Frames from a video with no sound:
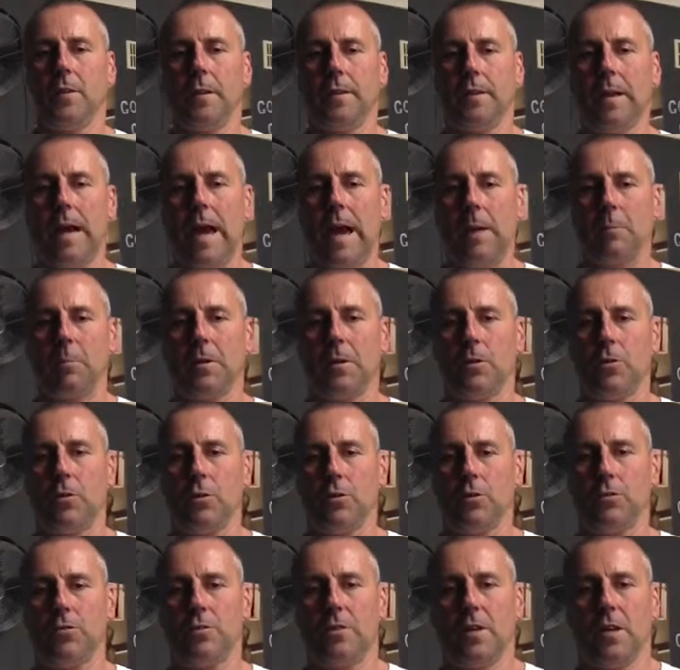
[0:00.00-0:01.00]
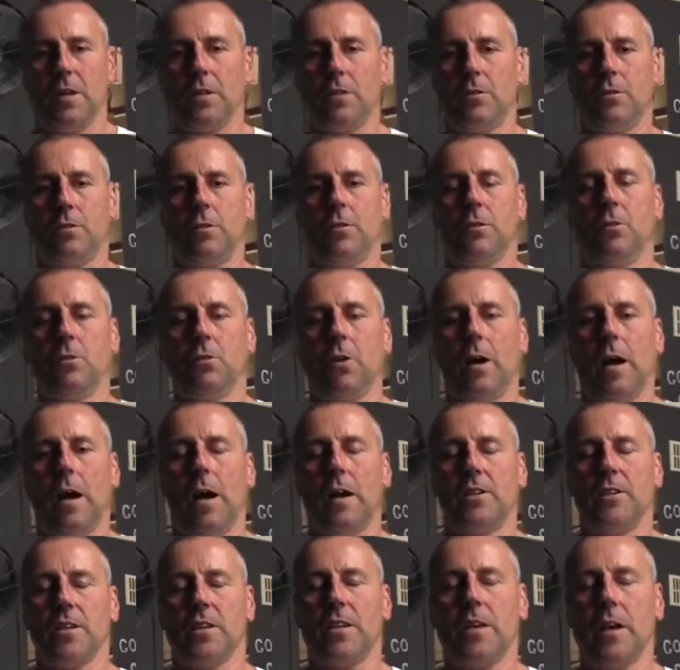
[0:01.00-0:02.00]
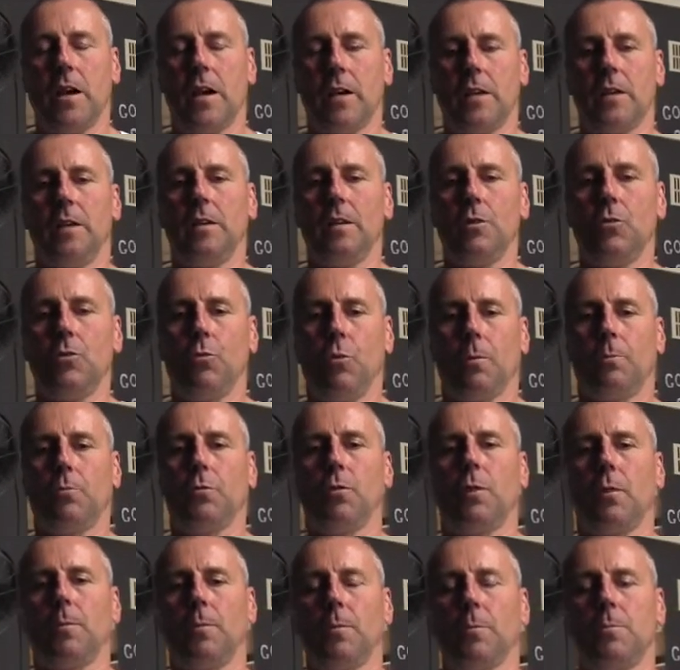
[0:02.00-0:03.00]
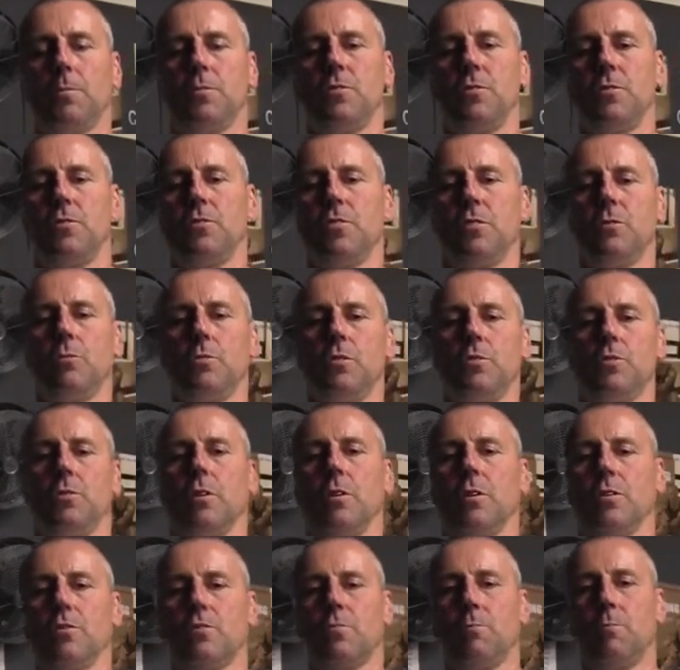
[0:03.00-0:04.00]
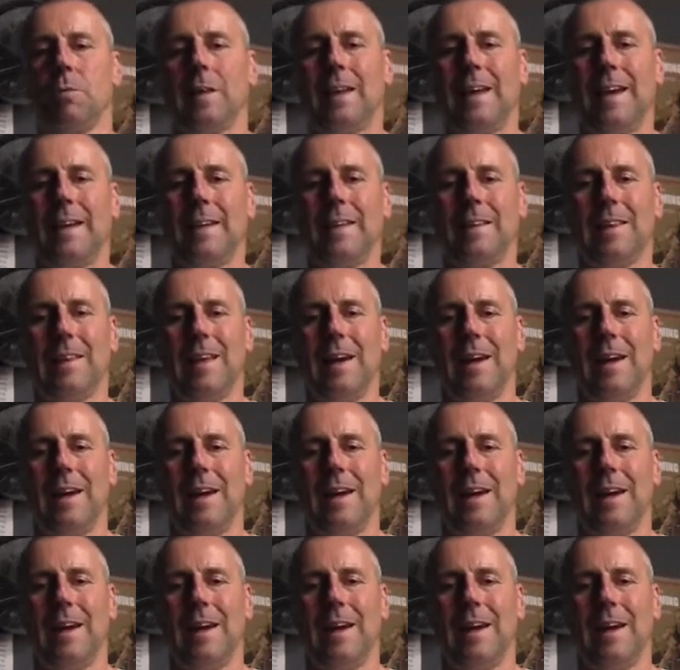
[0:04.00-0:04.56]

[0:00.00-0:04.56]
like that, because they're too hard. You can't get into a proper position, which I'll explain